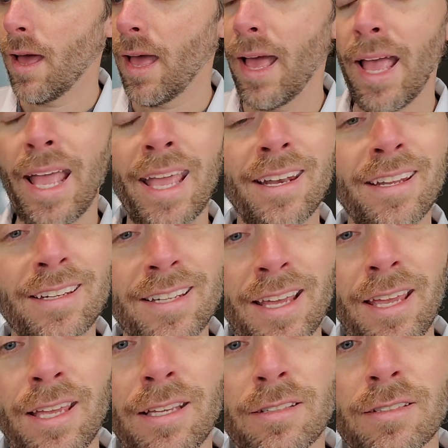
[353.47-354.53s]
And it
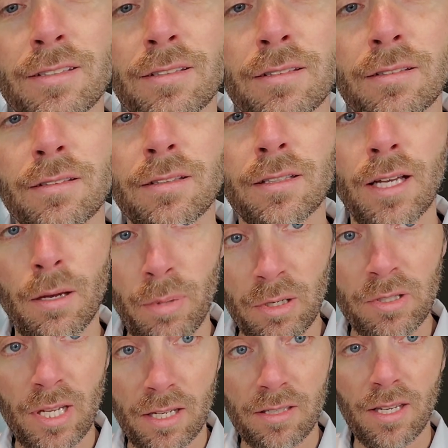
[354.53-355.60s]
takes about
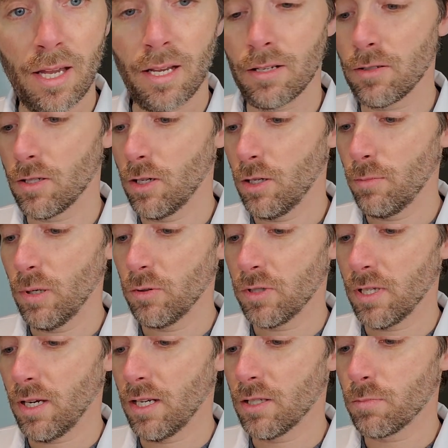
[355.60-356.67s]
10 seconds to do both
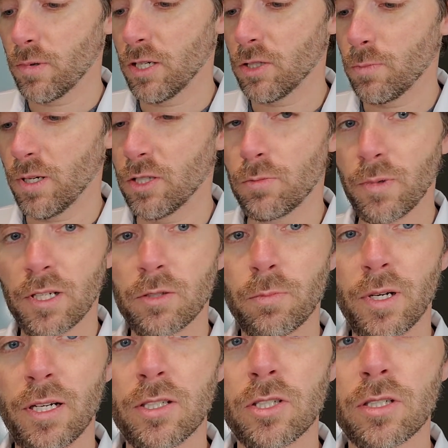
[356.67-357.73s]
sides. Brush, brush, brush,
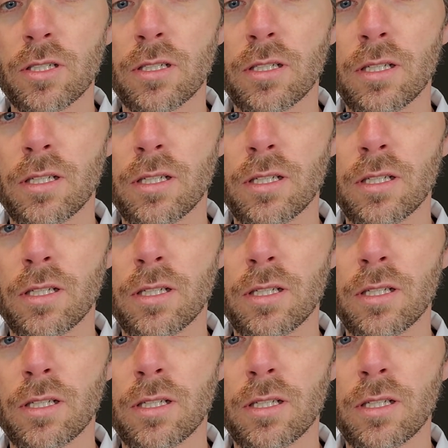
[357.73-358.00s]
brush.